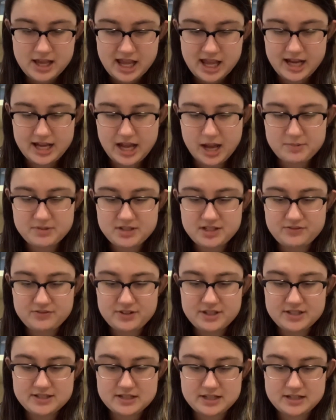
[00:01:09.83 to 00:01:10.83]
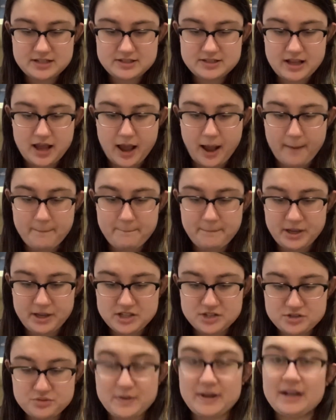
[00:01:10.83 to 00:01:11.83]
And MTV says, a
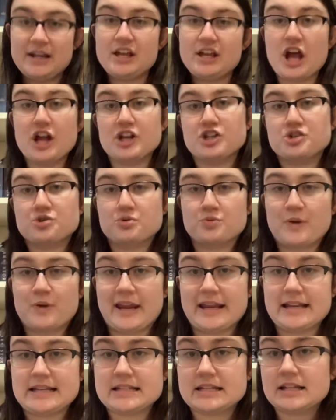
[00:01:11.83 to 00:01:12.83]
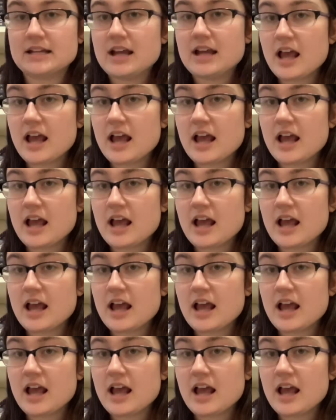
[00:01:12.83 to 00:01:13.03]
binge reading treat.